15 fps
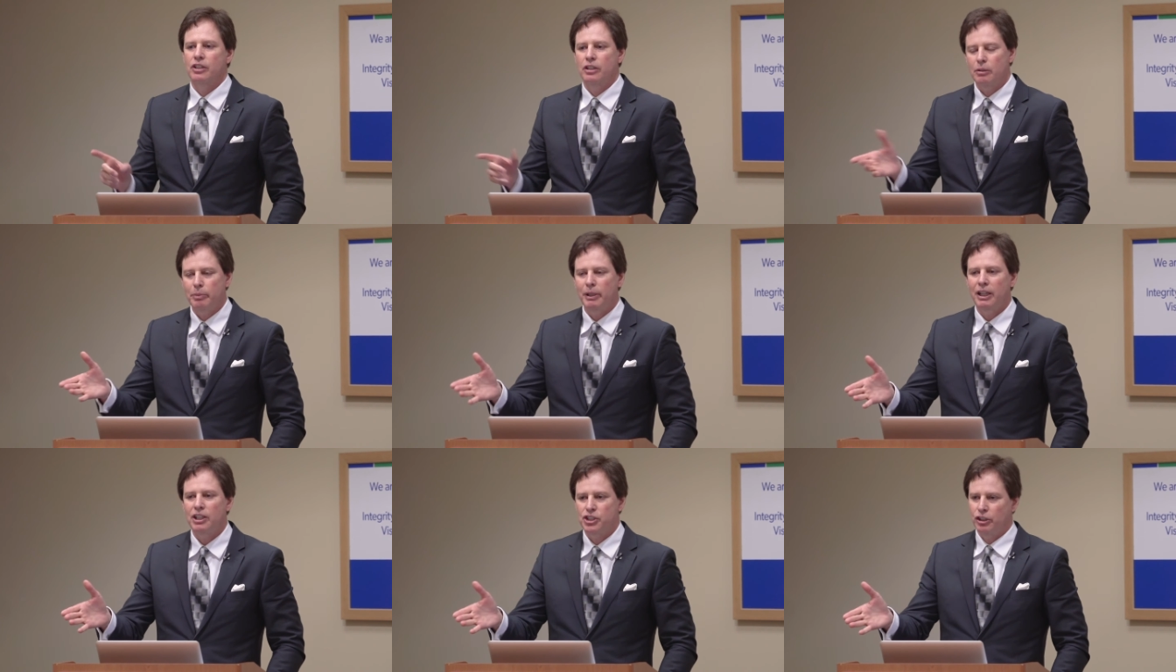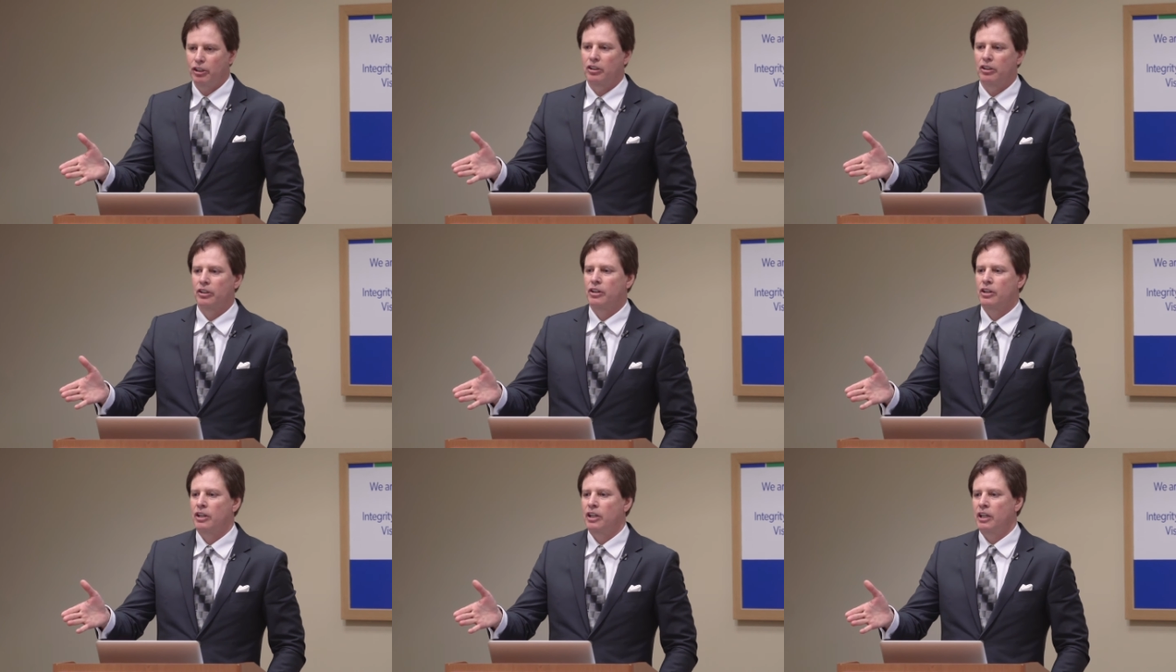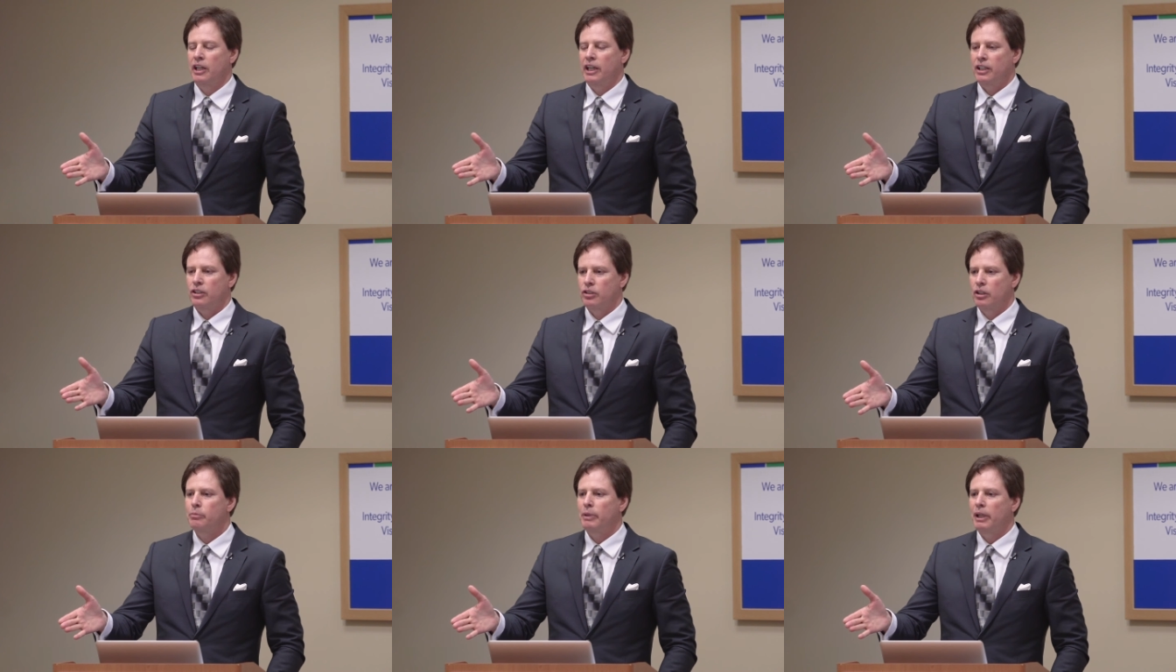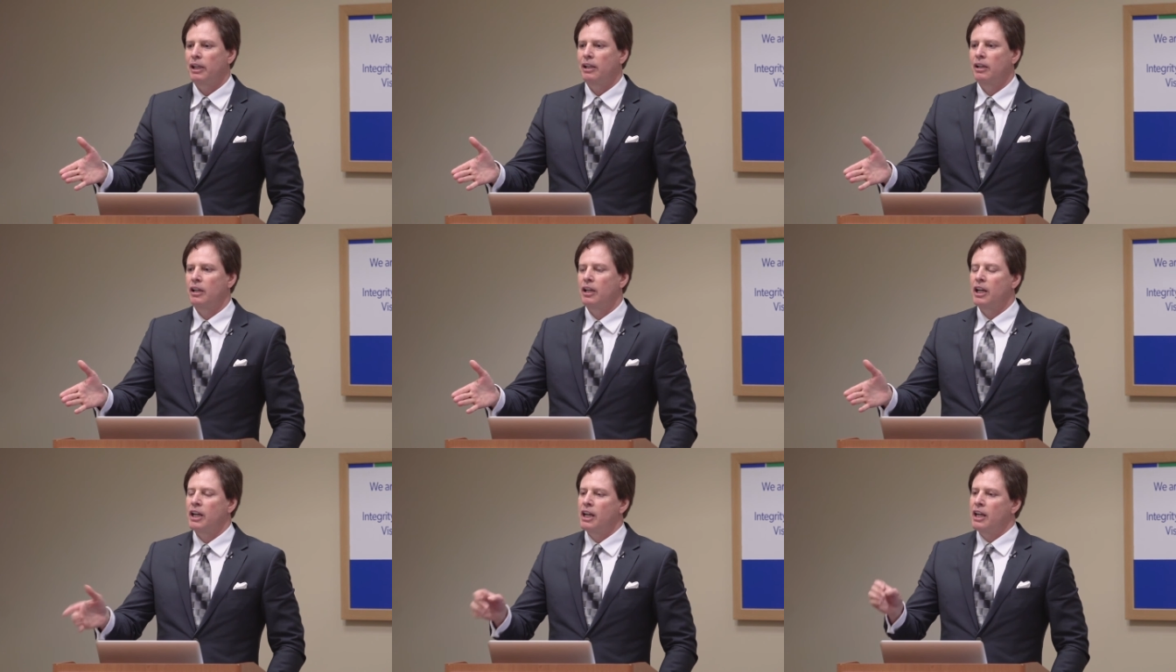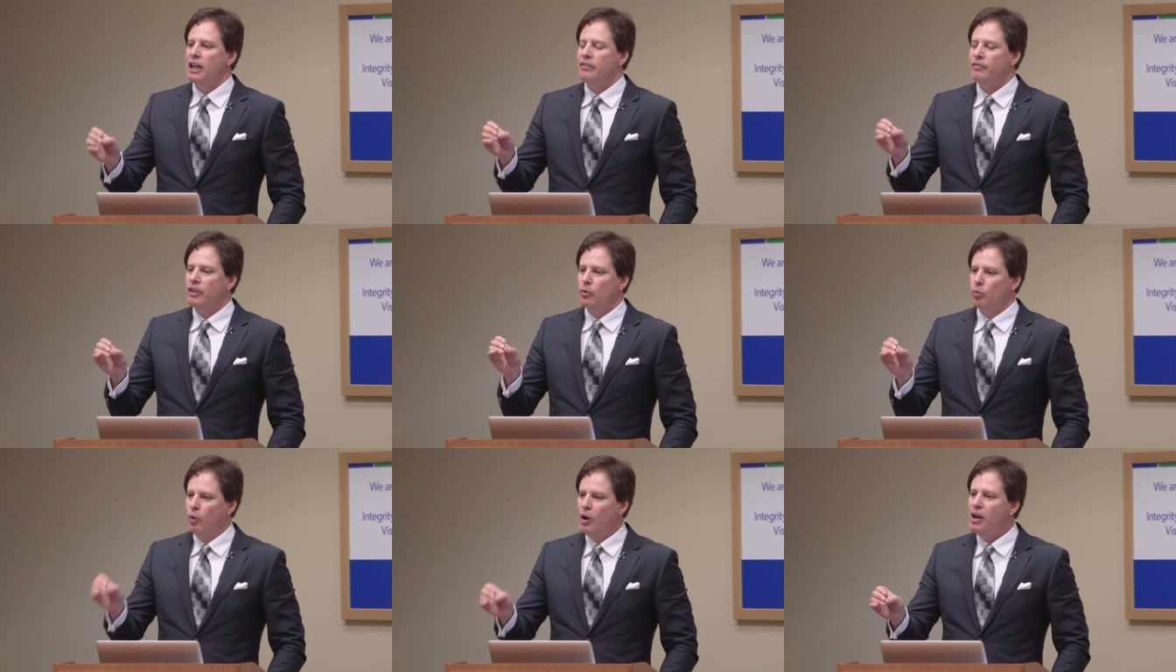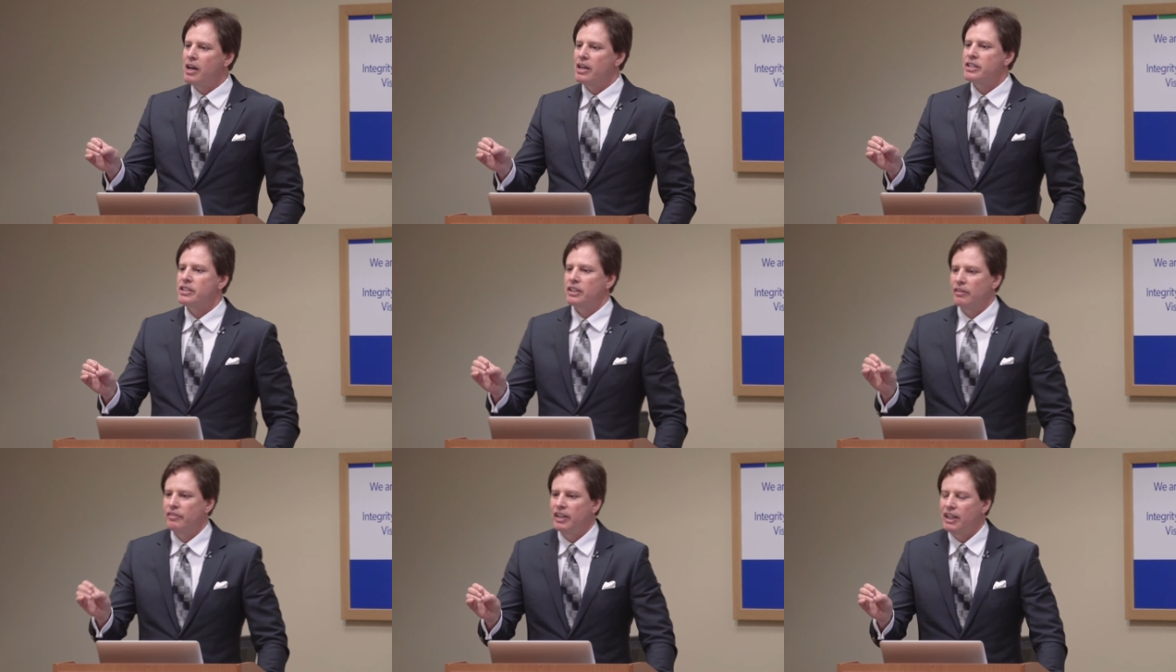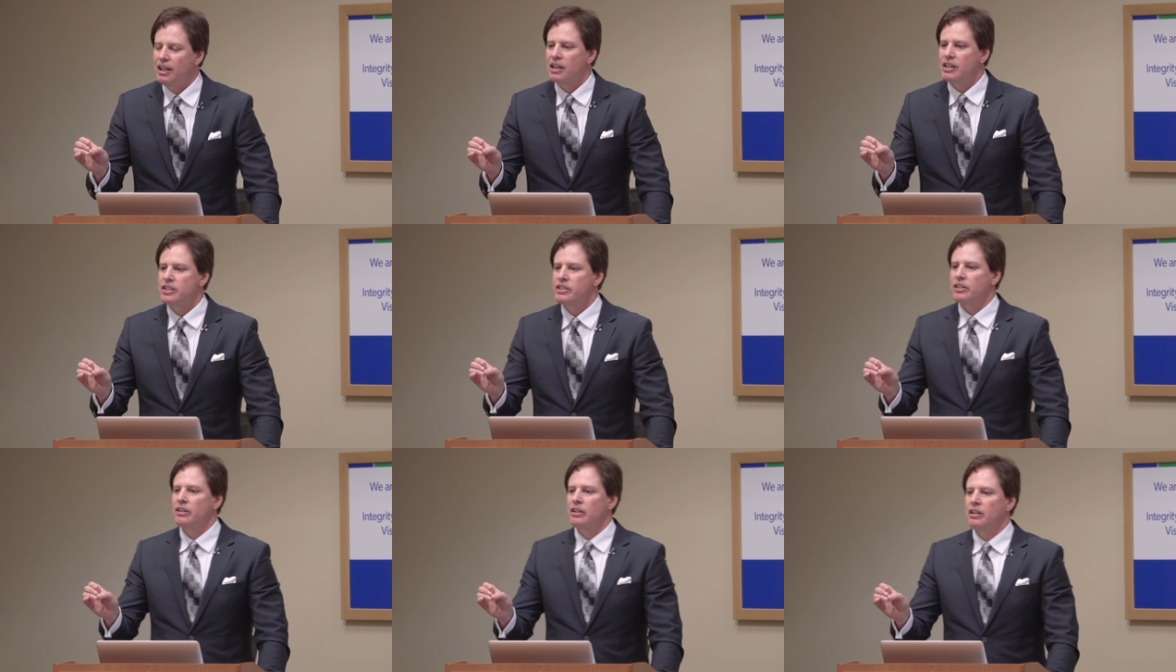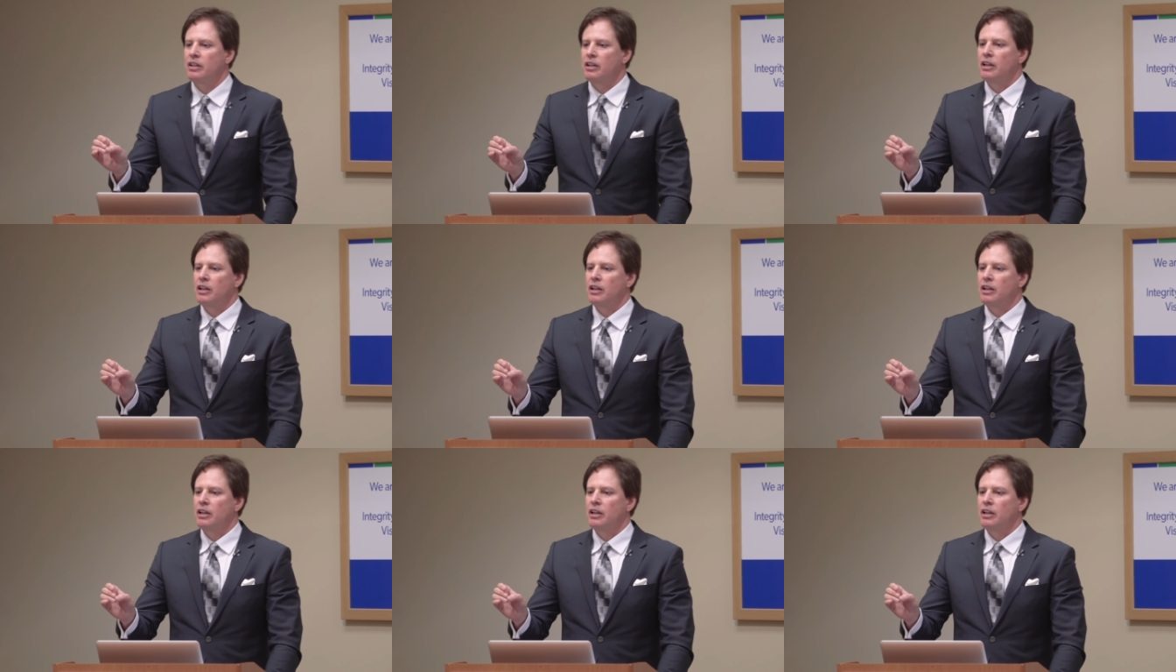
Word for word: Could it be? Sure, it could be. If it was, if it is,